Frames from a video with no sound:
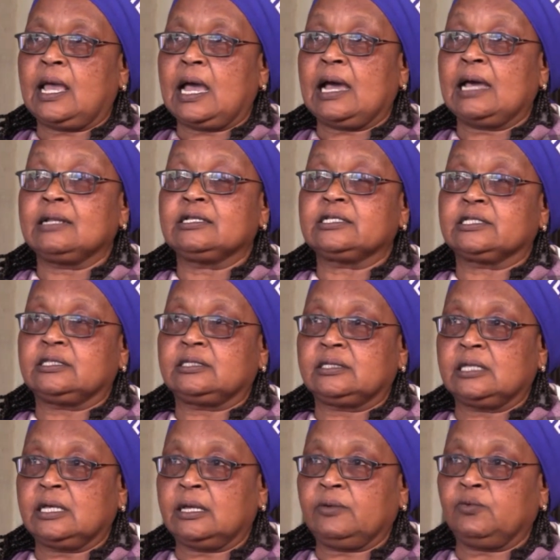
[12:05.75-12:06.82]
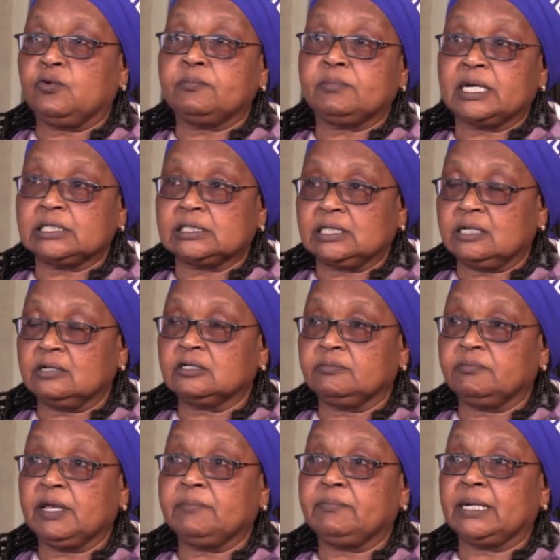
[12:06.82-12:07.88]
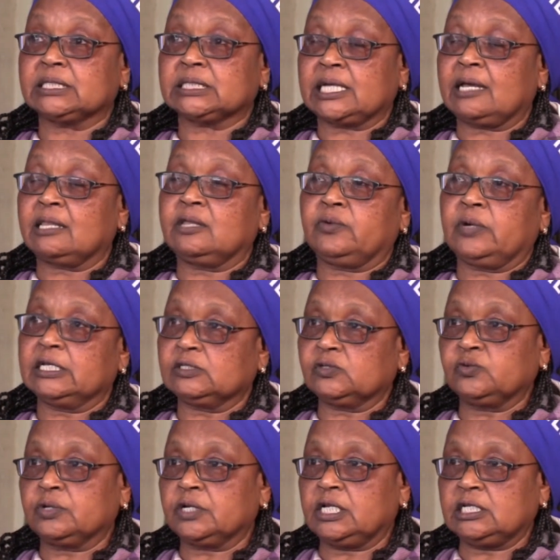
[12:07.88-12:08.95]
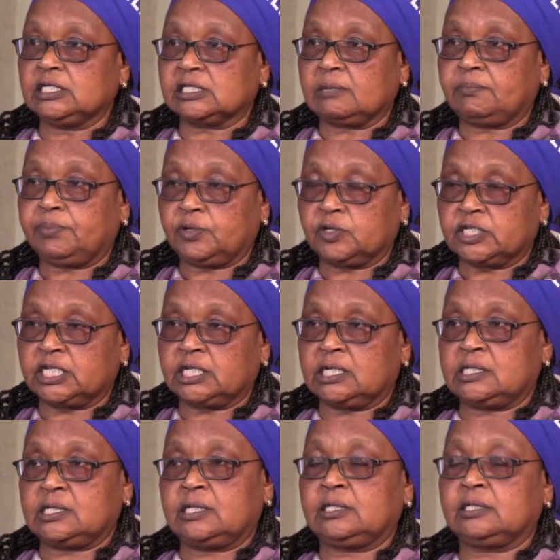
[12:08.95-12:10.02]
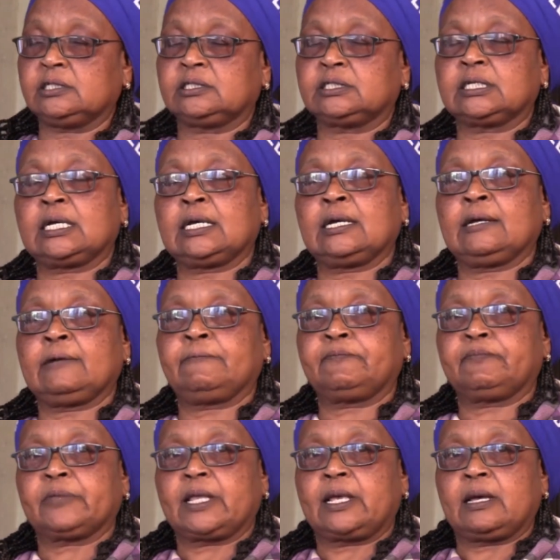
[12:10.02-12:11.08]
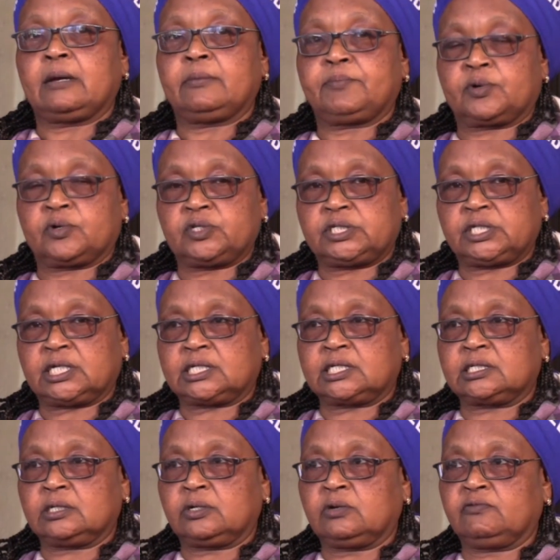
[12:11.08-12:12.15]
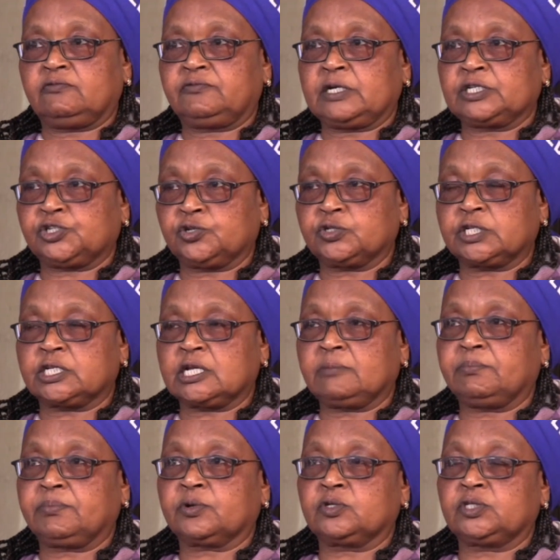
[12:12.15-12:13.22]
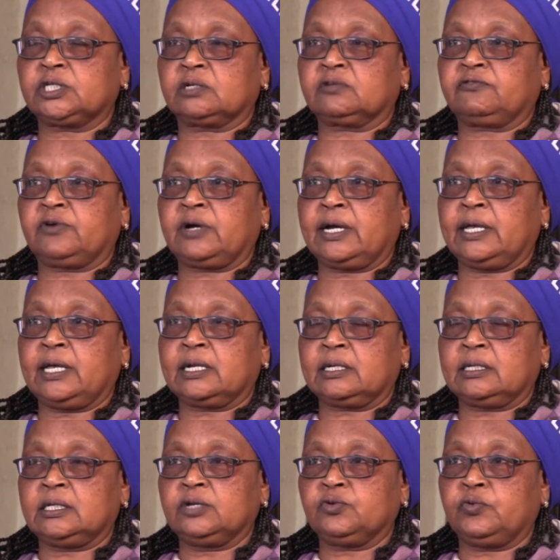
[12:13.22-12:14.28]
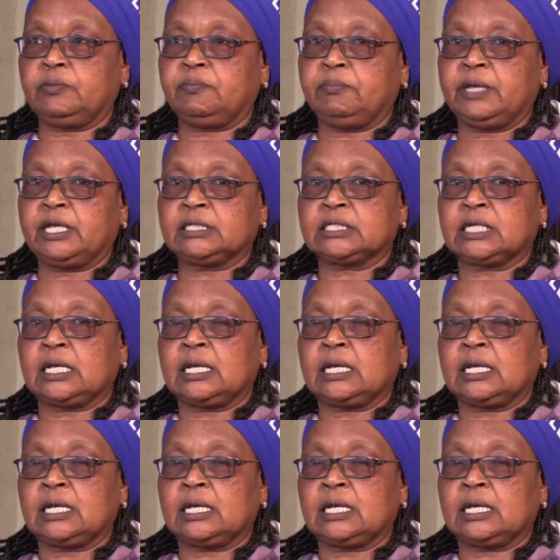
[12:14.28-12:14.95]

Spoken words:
And the Women's Guild members are the ones who really supported this project of a short-term project for hiring equipment.